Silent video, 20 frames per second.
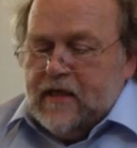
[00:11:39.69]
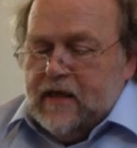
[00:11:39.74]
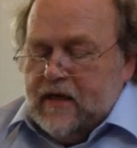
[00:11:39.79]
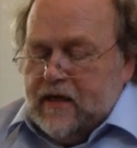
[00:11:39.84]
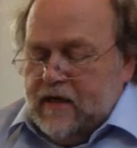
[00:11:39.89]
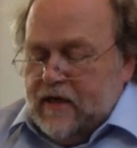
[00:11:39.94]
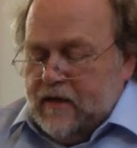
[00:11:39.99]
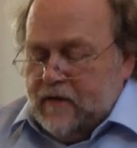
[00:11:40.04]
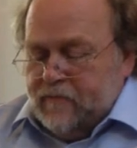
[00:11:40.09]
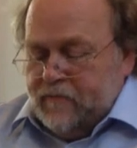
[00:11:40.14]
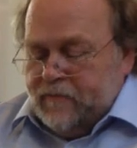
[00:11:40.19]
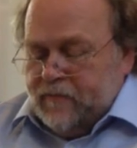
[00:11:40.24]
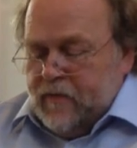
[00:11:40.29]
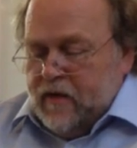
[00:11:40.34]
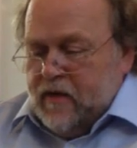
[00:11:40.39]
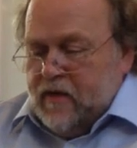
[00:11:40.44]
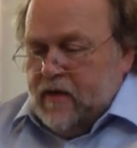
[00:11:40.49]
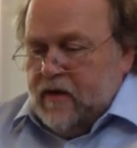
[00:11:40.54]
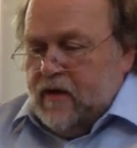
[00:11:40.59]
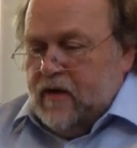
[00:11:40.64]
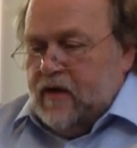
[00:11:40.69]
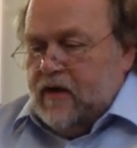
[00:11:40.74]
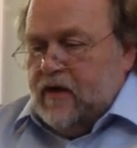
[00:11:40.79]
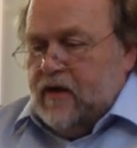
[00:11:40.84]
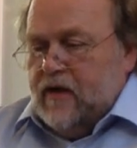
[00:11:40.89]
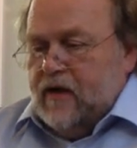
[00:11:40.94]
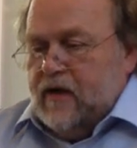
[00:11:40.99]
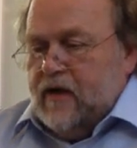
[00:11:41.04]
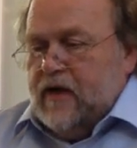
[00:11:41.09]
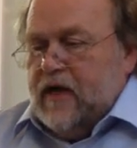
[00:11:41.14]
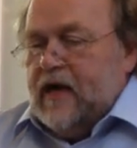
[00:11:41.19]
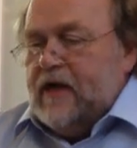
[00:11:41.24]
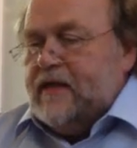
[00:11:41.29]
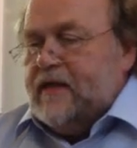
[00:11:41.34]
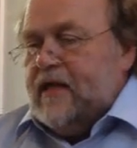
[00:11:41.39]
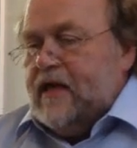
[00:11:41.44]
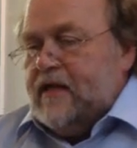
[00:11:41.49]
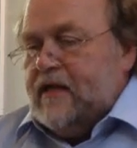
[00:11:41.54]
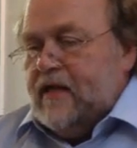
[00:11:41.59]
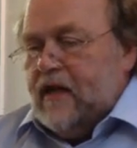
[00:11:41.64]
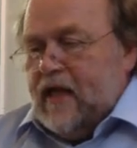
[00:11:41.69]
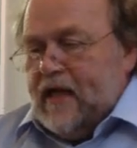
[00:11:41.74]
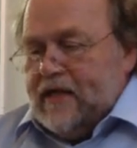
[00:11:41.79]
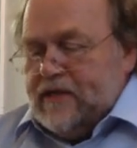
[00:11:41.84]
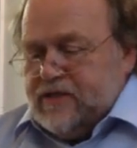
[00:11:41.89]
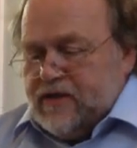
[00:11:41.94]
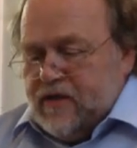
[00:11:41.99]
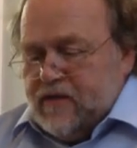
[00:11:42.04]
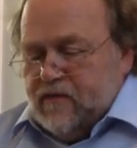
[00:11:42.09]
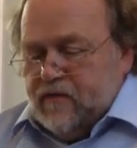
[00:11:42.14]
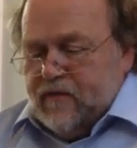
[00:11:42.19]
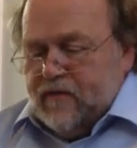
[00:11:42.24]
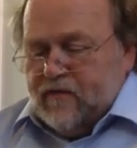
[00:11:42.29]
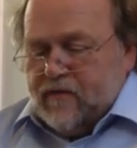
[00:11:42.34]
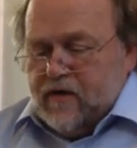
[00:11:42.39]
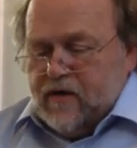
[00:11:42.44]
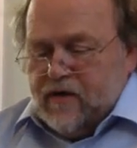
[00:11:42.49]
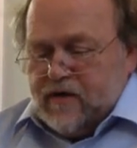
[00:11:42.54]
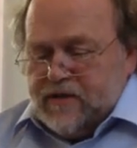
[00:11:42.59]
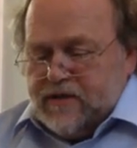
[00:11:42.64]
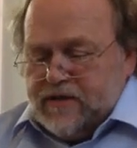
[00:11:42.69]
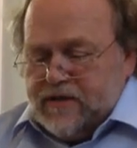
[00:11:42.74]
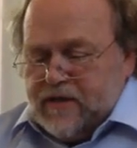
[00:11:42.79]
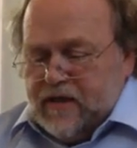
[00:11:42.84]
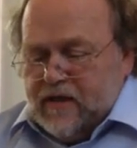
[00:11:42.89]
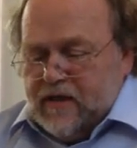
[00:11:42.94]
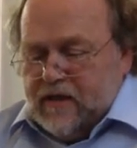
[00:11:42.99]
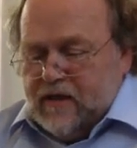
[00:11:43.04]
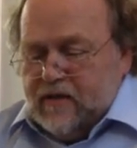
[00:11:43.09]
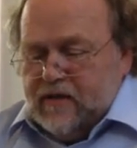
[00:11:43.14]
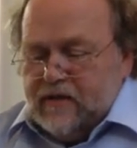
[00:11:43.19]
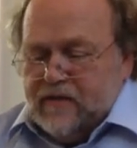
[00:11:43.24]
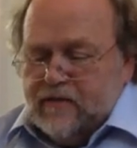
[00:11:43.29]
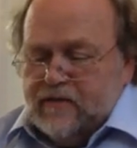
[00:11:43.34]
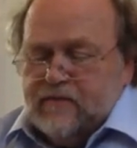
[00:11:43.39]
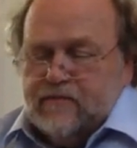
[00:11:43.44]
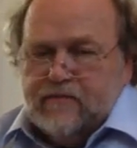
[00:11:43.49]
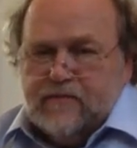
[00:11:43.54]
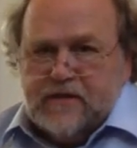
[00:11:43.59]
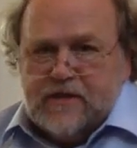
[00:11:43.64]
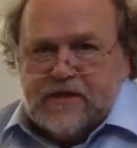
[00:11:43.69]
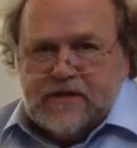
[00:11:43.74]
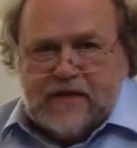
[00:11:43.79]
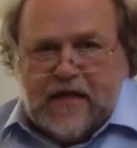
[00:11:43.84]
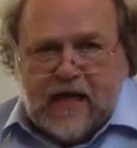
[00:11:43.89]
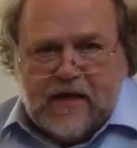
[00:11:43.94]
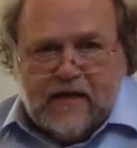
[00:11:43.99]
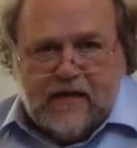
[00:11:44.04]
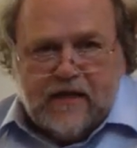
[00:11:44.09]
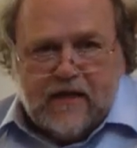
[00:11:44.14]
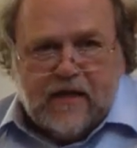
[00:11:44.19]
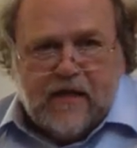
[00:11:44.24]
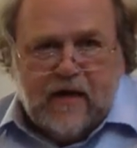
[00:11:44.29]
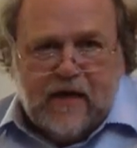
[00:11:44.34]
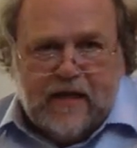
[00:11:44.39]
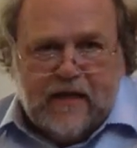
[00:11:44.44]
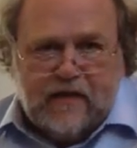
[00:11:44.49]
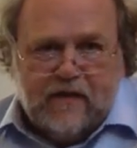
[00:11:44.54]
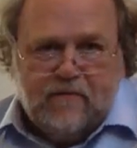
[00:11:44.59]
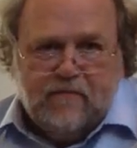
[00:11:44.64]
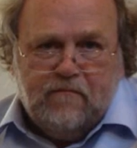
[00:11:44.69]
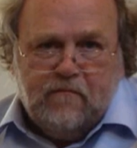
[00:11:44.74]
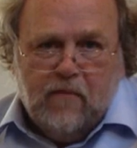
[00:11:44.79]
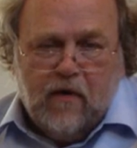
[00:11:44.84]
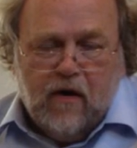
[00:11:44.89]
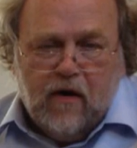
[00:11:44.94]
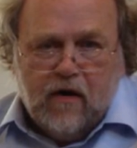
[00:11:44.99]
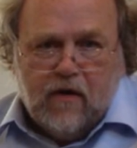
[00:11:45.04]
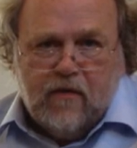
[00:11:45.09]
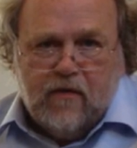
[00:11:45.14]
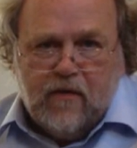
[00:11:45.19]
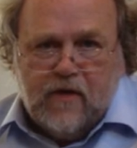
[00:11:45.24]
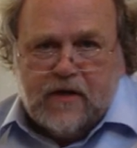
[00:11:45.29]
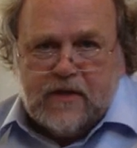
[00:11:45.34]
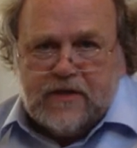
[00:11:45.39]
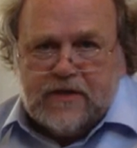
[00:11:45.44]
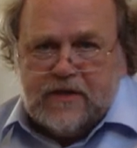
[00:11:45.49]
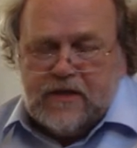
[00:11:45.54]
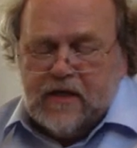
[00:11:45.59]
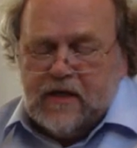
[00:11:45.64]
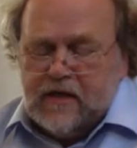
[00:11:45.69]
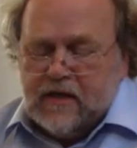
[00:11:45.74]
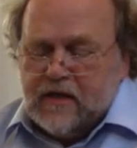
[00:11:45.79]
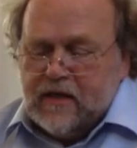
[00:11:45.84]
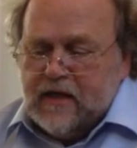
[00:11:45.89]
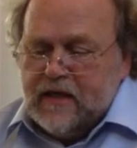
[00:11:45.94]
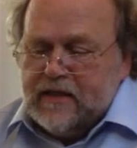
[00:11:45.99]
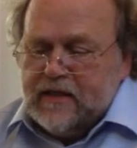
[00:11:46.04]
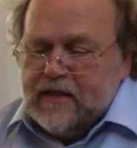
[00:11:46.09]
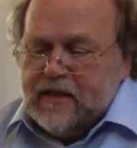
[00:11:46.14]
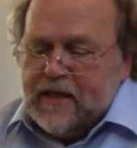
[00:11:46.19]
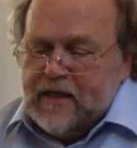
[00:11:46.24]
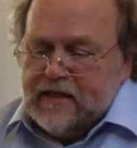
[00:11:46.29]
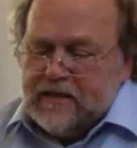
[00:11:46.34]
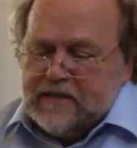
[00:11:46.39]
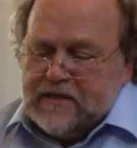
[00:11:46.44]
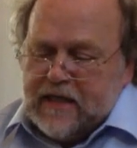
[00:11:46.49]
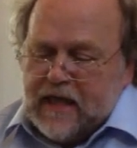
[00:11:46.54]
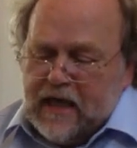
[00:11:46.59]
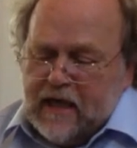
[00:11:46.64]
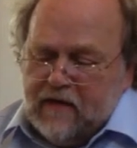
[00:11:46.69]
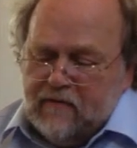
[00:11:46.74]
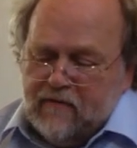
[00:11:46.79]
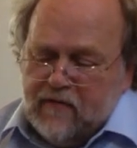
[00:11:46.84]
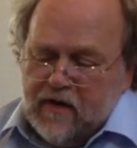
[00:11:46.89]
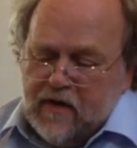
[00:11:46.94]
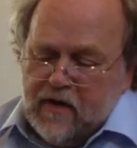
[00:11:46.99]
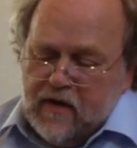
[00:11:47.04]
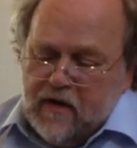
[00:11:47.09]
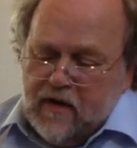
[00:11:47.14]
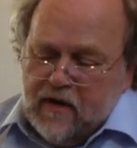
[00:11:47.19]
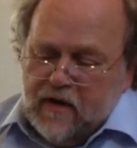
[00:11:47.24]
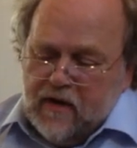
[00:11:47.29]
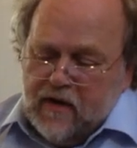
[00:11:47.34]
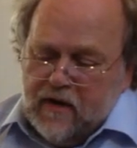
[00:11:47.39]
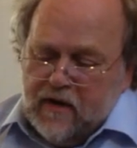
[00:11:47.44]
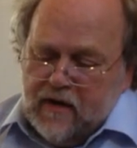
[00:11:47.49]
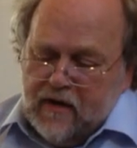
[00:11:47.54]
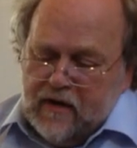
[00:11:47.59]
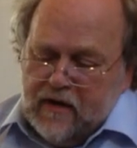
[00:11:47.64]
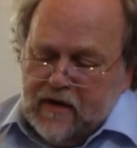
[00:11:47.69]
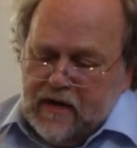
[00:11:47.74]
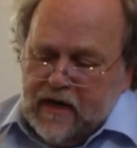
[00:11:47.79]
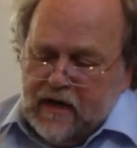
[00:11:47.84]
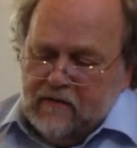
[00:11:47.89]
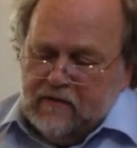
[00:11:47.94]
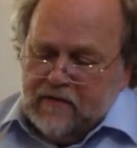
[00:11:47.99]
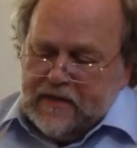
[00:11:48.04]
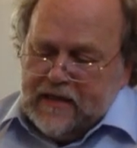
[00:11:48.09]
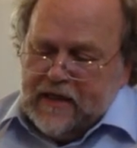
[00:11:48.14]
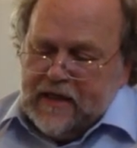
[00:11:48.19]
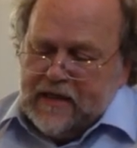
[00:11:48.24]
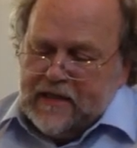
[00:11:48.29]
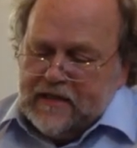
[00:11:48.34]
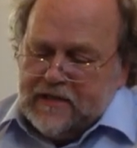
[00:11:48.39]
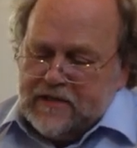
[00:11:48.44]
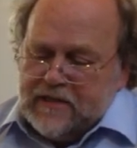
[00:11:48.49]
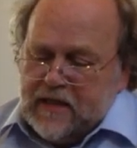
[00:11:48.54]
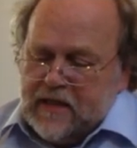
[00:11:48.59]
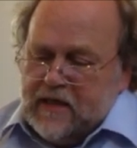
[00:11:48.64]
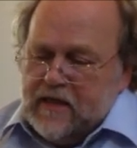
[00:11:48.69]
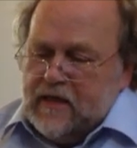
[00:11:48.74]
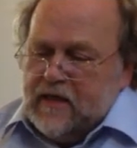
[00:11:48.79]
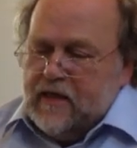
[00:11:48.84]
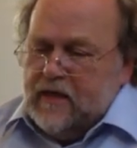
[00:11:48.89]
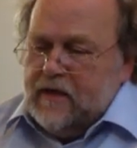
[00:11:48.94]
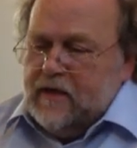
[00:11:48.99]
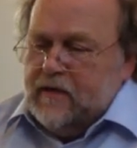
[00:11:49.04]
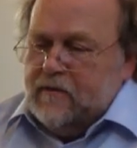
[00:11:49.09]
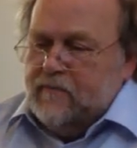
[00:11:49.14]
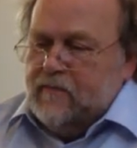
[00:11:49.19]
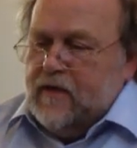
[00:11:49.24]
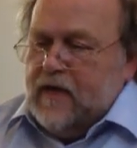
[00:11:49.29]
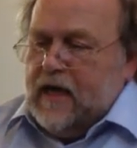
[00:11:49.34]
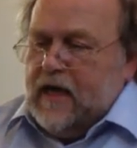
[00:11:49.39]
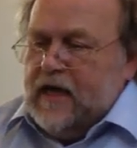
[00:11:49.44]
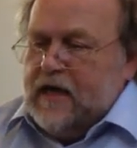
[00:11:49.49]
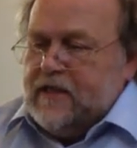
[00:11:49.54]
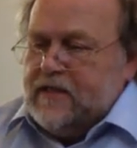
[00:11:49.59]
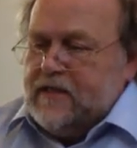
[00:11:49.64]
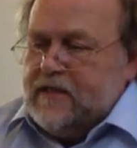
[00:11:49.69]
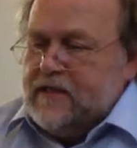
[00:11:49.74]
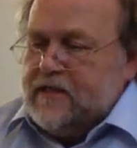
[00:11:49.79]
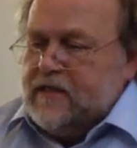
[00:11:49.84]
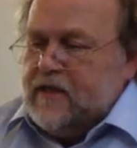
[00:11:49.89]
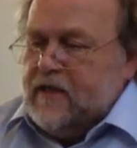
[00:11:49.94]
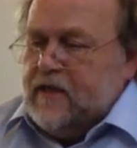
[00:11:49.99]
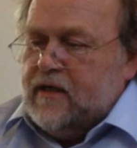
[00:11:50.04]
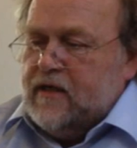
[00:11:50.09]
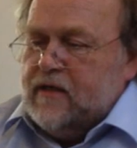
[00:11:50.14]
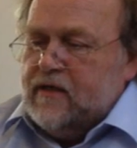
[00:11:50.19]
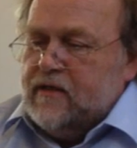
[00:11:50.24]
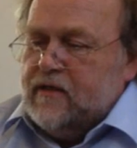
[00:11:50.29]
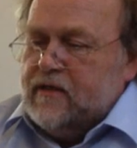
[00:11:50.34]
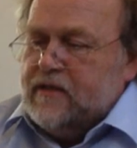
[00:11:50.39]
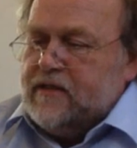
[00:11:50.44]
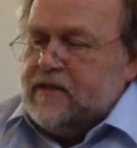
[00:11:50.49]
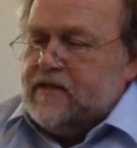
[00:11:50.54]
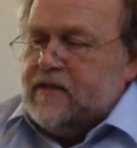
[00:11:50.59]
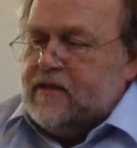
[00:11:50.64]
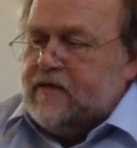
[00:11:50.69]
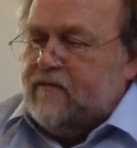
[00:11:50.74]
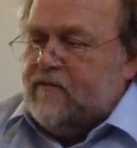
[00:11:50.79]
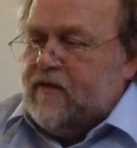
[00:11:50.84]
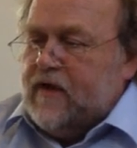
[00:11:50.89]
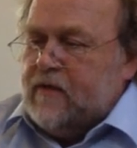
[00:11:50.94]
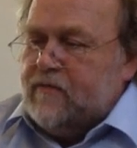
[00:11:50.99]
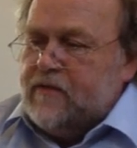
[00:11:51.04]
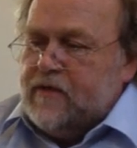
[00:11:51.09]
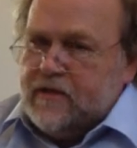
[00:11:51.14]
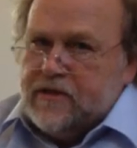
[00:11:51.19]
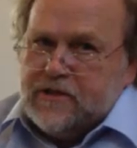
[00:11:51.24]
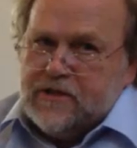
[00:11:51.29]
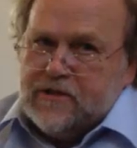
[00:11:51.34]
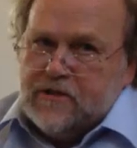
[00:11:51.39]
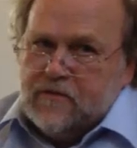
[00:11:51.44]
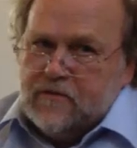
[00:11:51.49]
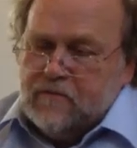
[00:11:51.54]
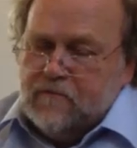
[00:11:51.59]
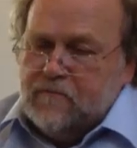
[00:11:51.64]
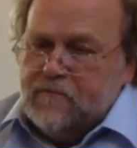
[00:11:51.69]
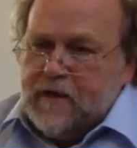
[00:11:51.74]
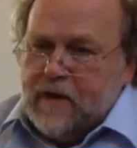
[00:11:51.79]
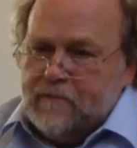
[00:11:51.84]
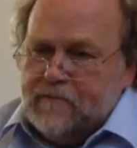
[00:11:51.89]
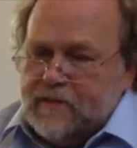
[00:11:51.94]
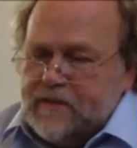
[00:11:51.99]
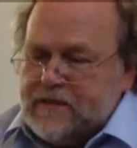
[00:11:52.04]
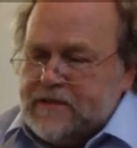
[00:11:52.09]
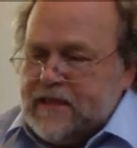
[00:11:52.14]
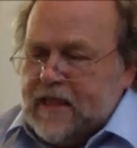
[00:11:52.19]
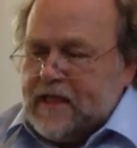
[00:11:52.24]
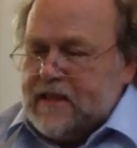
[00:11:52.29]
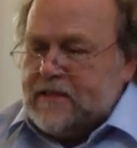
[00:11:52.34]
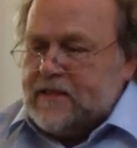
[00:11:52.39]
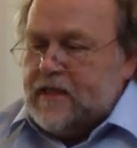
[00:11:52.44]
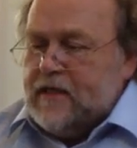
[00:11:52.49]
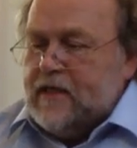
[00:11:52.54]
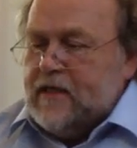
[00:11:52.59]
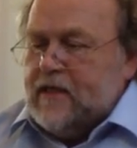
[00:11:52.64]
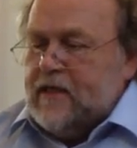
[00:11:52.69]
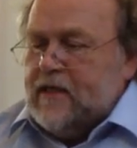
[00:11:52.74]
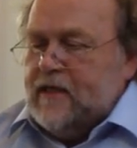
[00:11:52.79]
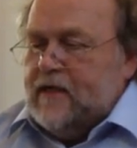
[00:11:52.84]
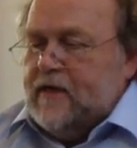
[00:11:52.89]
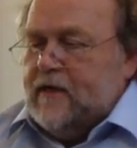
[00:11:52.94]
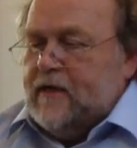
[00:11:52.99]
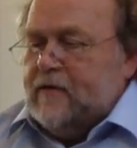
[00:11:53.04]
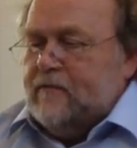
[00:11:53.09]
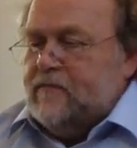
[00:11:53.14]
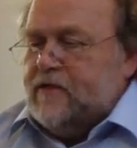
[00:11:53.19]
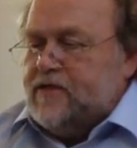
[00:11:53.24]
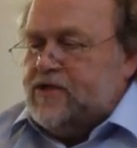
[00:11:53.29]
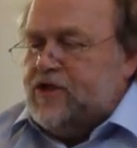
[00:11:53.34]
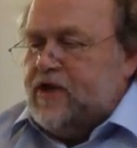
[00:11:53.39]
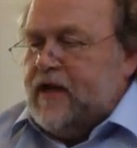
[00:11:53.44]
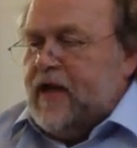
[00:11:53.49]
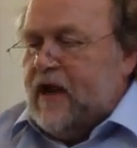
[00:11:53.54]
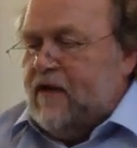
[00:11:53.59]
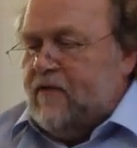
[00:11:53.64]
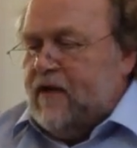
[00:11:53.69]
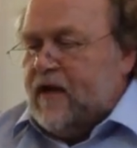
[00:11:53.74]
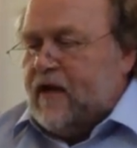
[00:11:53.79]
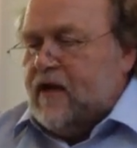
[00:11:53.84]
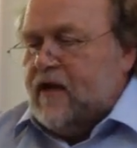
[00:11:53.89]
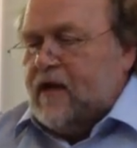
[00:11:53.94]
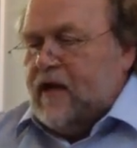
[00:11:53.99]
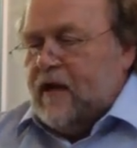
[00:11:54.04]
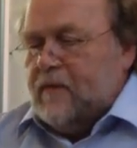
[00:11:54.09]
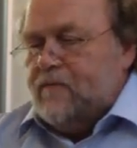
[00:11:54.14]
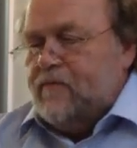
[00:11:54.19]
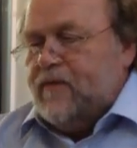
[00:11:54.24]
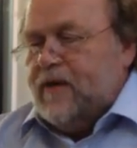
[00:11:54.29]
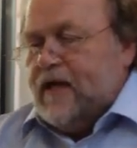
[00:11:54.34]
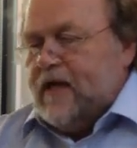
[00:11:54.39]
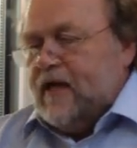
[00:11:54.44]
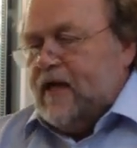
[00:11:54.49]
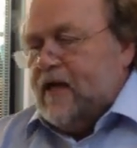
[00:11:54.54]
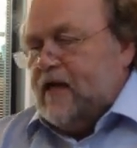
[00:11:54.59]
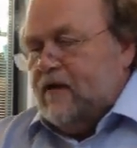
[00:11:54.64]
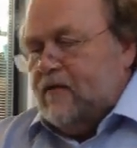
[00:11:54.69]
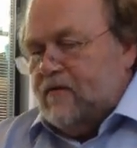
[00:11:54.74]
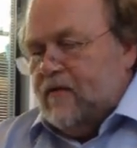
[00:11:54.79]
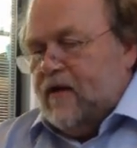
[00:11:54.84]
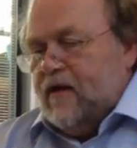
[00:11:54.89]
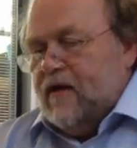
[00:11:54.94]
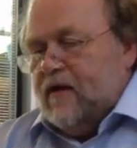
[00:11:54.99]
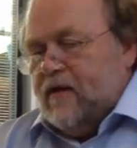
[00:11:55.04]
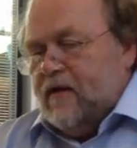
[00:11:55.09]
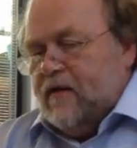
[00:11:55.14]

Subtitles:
And then later we've got the standard kind of mug that candidates have nowadays, and this fabulous salt and pepper set, a generic campaign